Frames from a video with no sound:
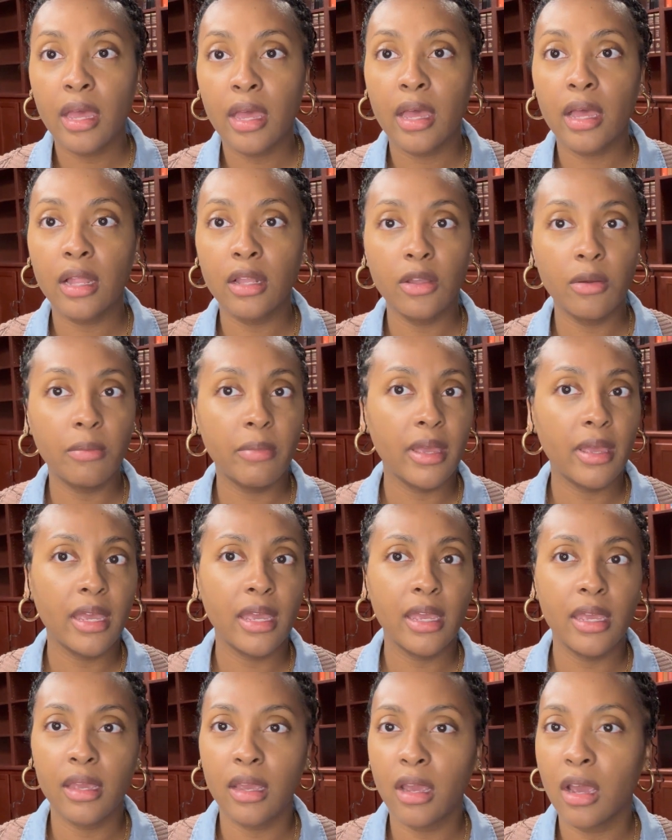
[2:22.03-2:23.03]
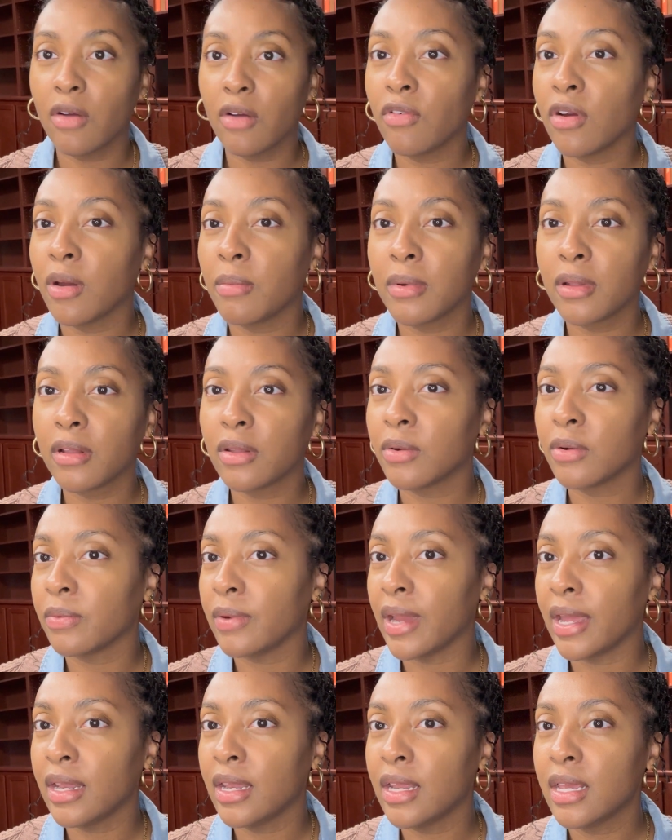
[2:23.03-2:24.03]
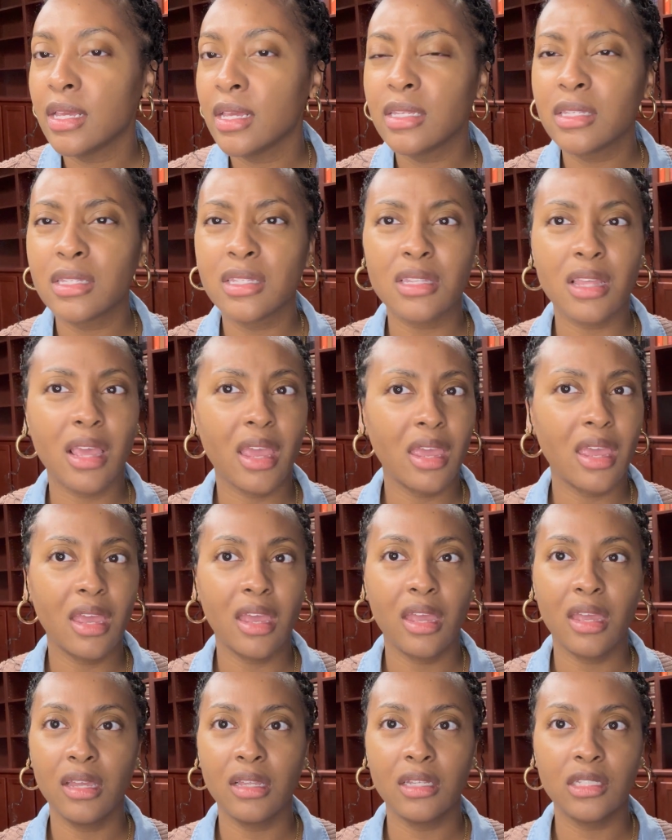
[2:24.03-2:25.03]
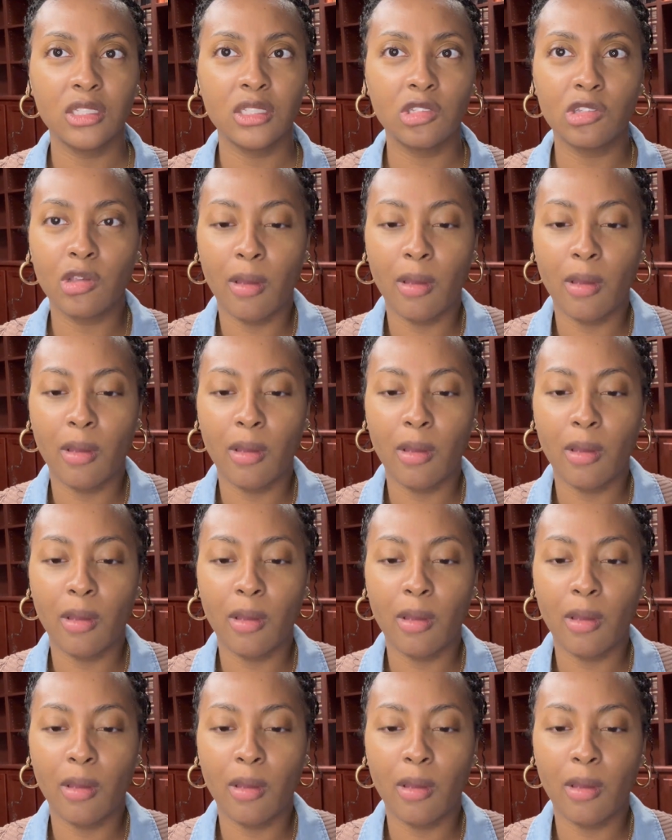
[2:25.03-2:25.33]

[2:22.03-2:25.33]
a little bit, cover up a little redness, and